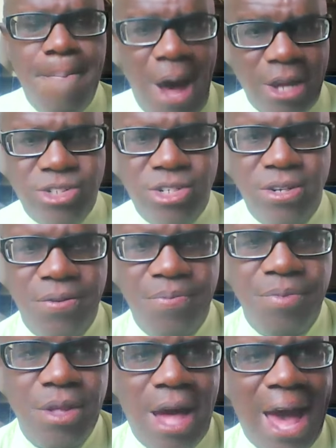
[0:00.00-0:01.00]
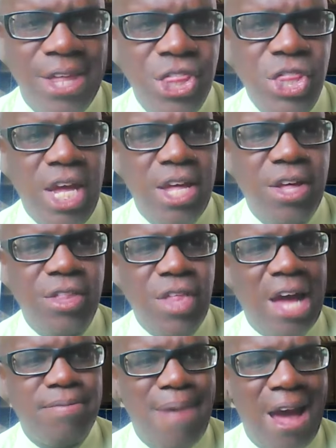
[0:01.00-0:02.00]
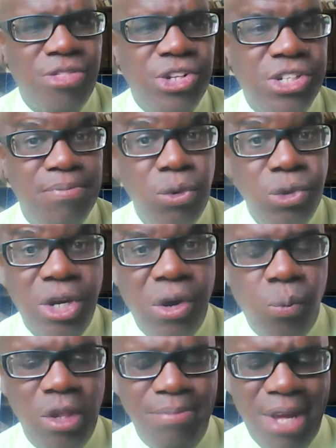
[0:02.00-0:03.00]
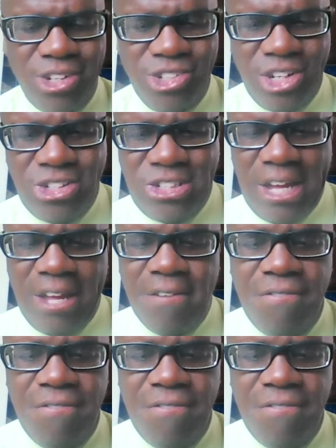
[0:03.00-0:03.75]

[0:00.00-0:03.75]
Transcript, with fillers: But I think that Matthew Samuda will be assisting